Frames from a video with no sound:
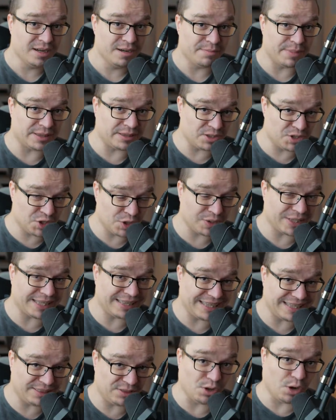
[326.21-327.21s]
but to show that
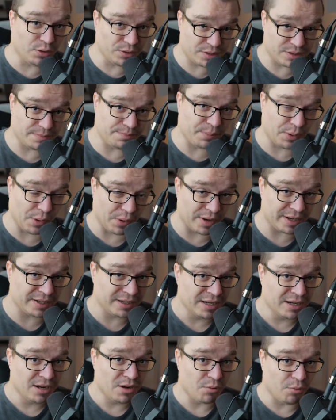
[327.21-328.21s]
they don't support
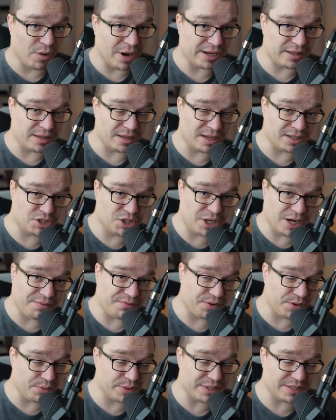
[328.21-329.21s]
what
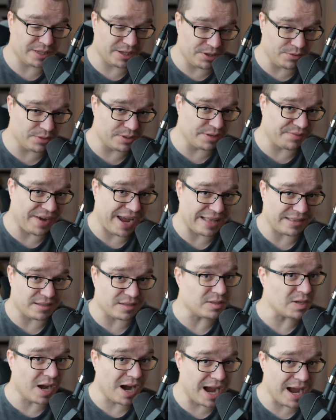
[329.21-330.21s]
Geoffrey was accused of at the
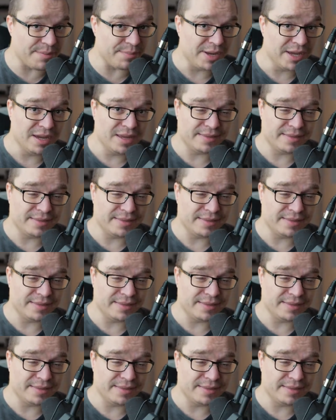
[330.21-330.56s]
time,